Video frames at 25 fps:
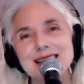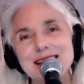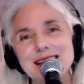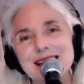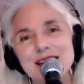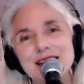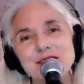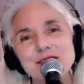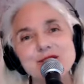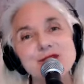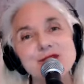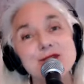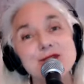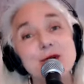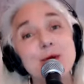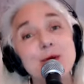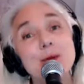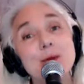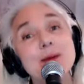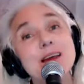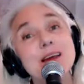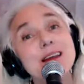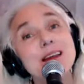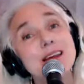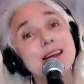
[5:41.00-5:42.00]
And so
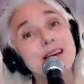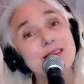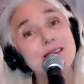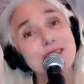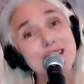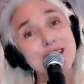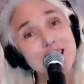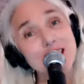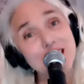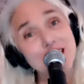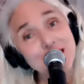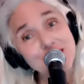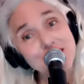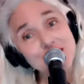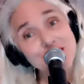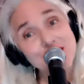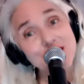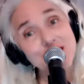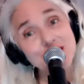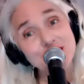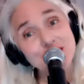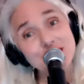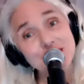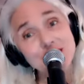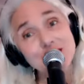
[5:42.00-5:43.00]
many of the
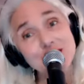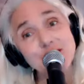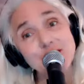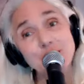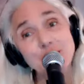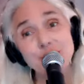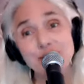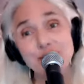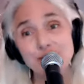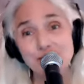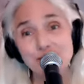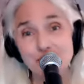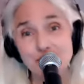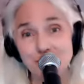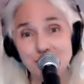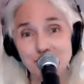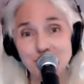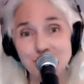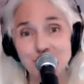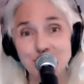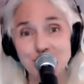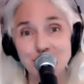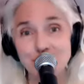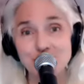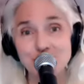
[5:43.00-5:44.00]
ancient spiritual
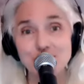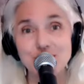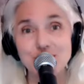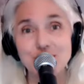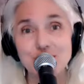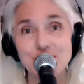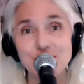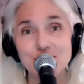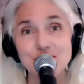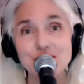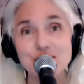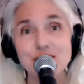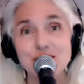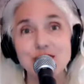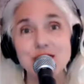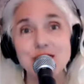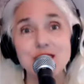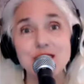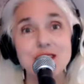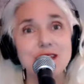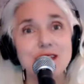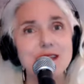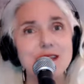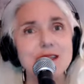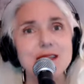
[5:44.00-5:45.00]
traditions
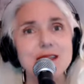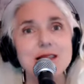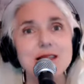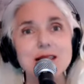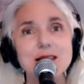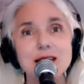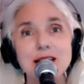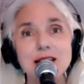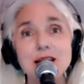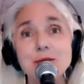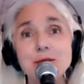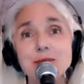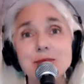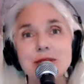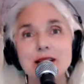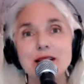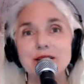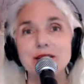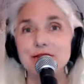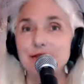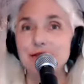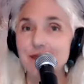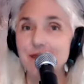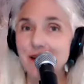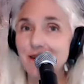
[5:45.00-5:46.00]
deeply
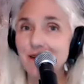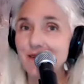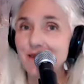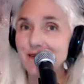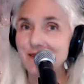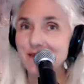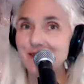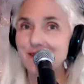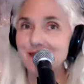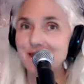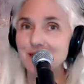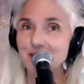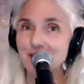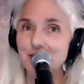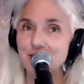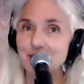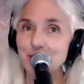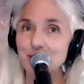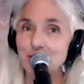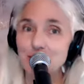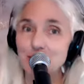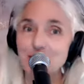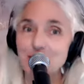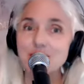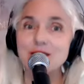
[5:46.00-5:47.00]
felt their
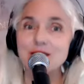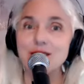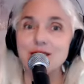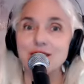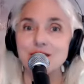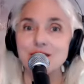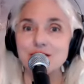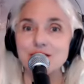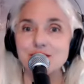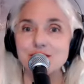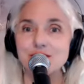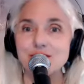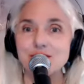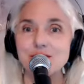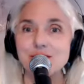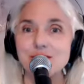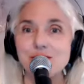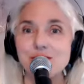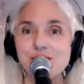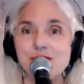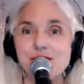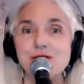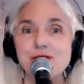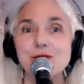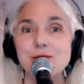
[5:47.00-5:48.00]
oneness
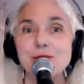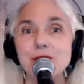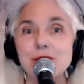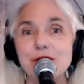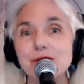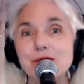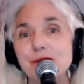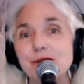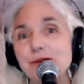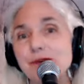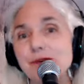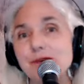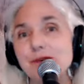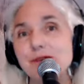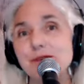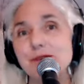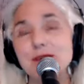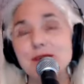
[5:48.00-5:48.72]
with the Mother Earth.